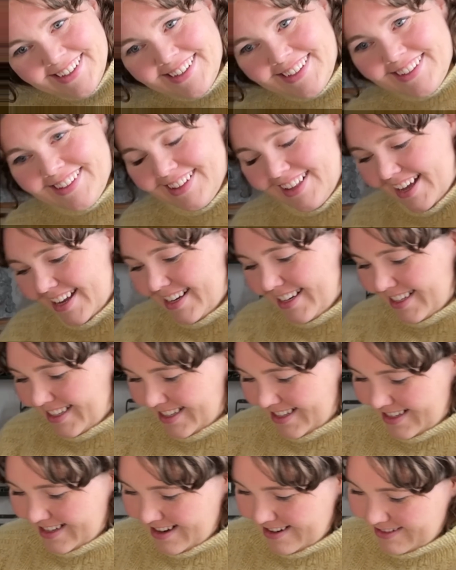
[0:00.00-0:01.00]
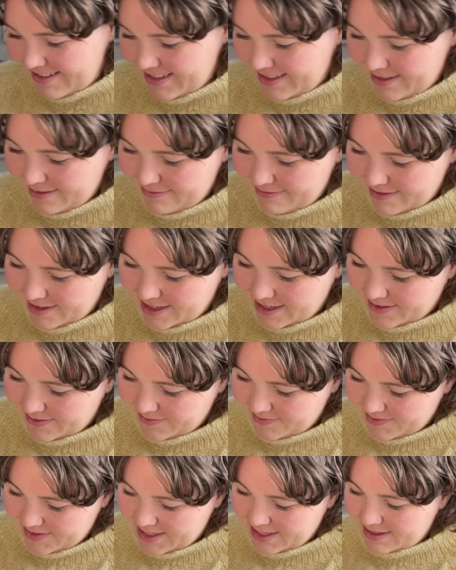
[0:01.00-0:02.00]
gliding in and out is so funny.
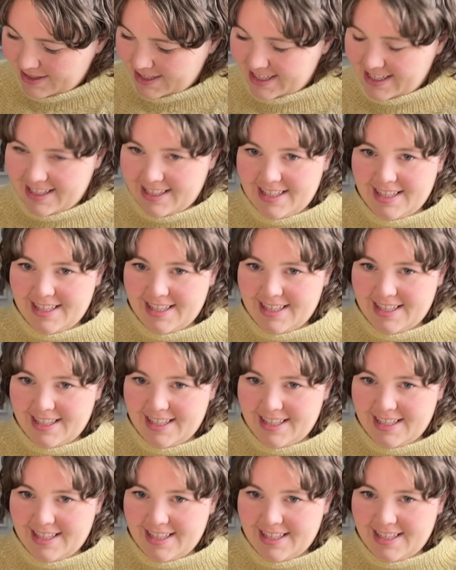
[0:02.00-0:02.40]
So this is